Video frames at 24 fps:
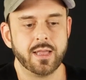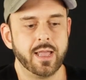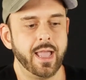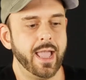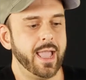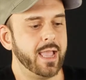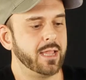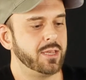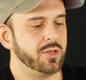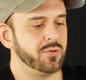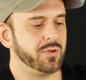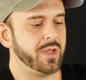
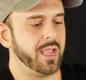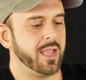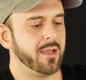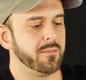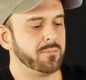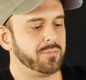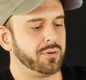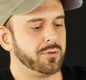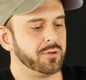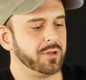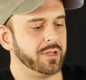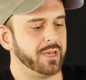And you
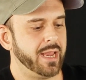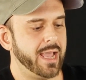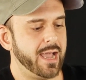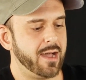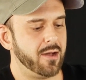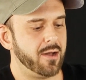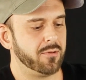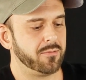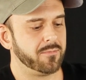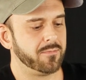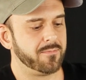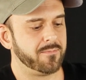can't pull it
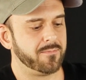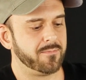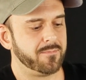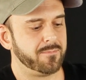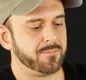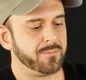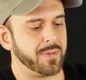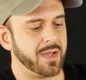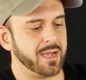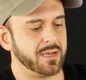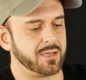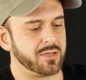out
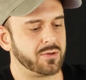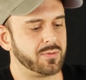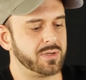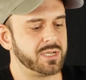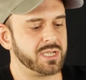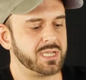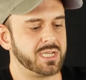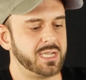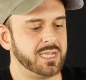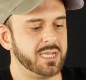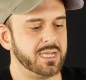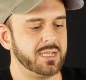by
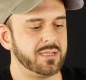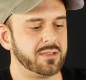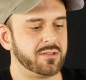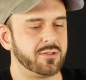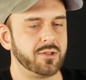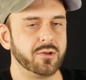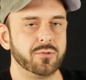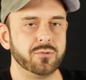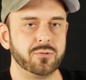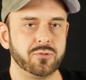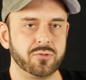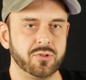twisting it.
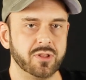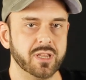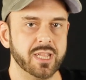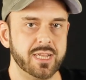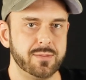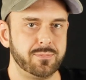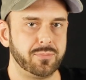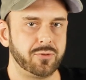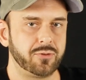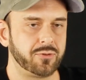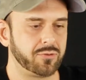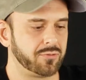Those
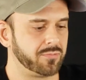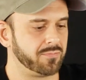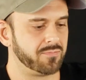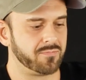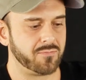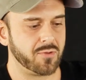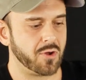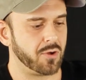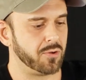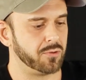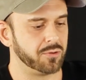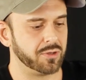lips
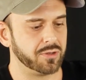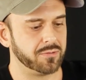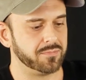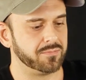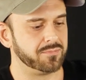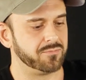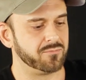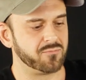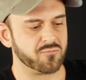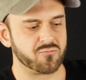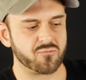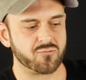hold
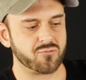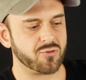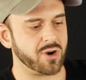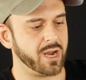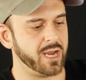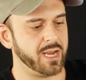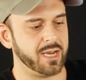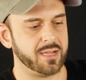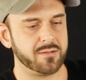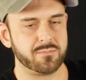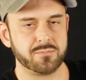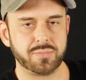it
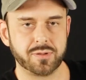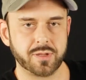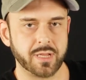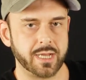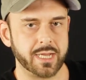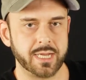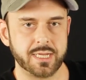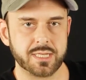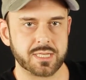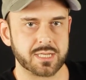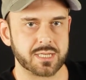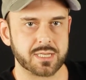right in
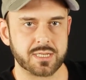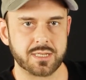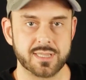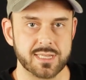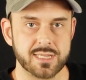place.